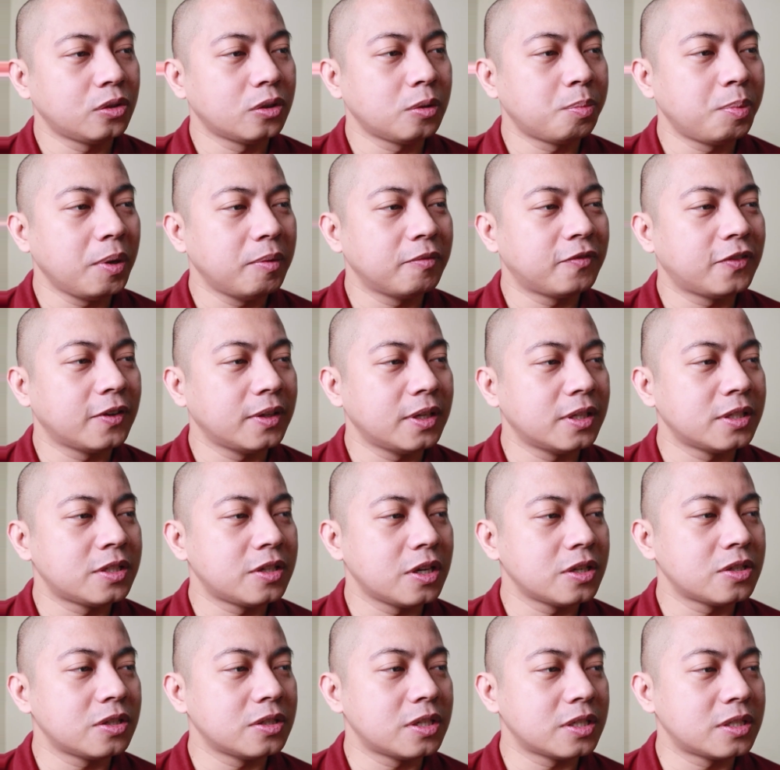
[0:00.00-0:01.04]
Total premium for the
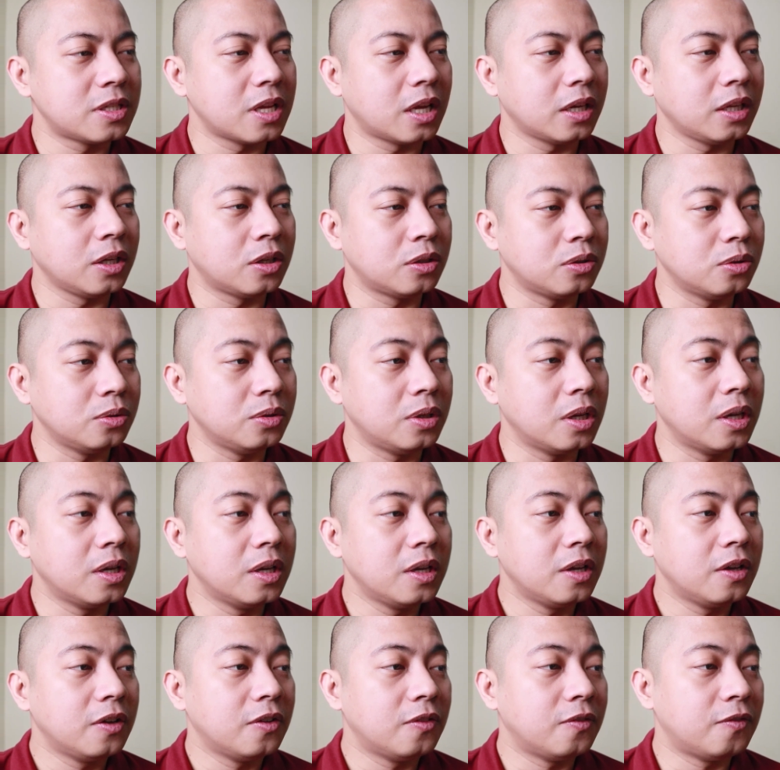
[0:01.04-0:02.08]
illustration does not include
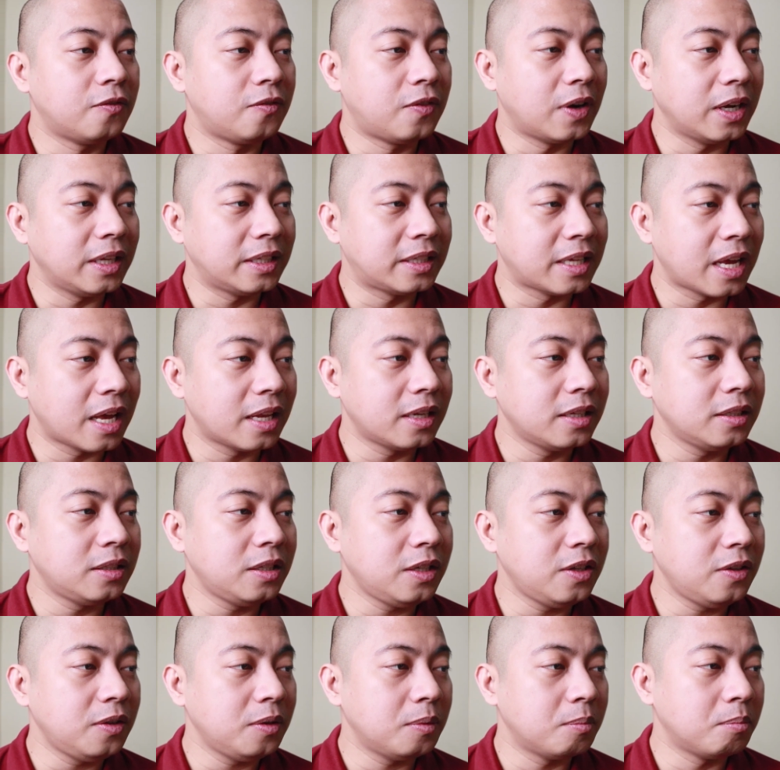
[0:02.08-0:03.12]

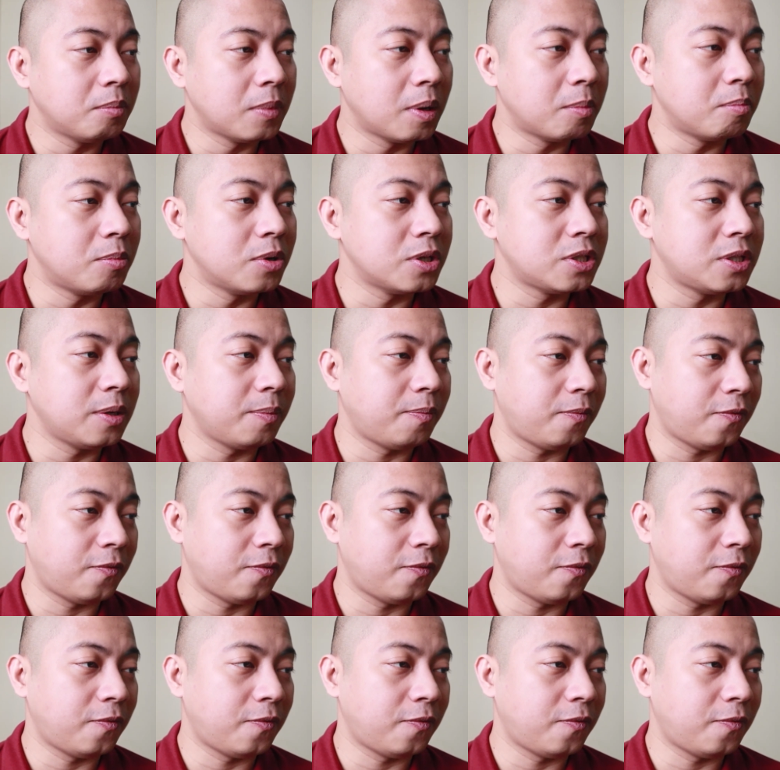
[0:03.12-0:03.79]
Vitality membership